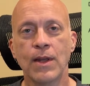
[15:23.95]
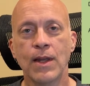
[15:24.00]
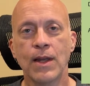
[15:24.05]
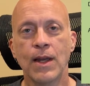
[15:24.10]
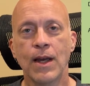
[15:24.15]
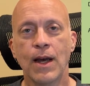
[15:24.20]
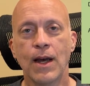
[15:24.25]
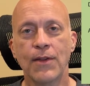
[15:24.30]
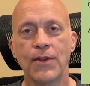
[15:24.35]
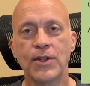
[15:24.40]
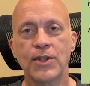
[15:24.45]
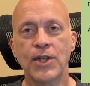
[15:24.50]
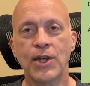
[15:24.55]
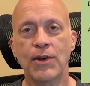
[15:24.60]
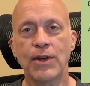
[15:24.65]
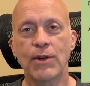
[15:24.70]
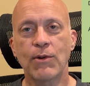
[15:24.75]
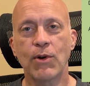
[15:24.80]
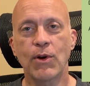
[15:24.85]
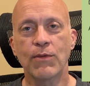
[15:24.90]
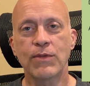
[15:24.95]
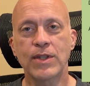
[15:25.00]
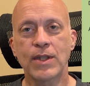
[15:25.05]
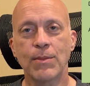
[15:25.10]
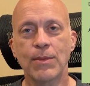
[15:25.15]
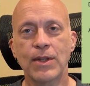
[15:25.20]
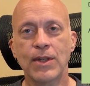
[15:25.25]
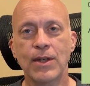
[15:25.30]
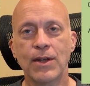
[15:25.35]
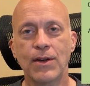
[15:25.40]
The Cherry Grove
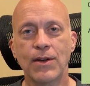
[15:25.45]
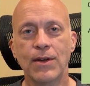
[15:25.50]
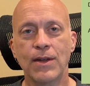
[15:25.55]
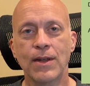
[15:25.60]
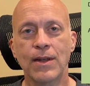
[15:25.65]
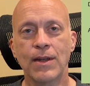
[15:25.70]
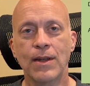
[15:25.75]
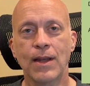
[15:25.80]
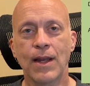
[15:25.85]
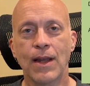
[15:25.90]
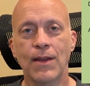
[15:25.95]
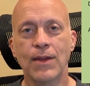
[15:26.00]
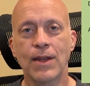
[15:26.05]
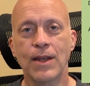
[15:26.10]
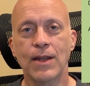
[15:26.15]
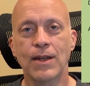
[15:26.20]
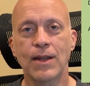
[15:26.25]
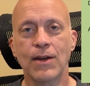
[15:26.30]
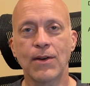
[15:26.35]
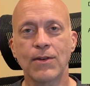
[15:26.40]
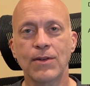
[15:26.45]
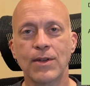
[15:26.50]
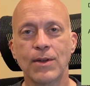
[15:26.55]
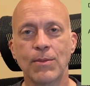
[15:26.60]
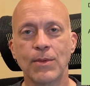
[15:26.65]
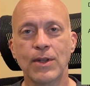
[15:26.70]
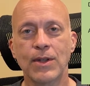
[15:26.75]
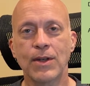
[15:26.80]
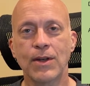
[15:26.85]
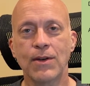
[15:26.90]
Cemetery and the Adair
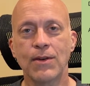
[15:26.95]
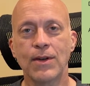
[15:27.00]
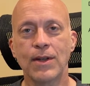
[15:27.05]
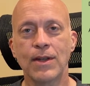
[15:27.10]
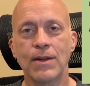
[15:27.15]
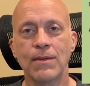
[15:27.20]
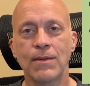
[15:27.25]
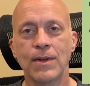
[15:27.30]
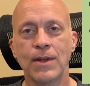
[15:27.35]
Cemetery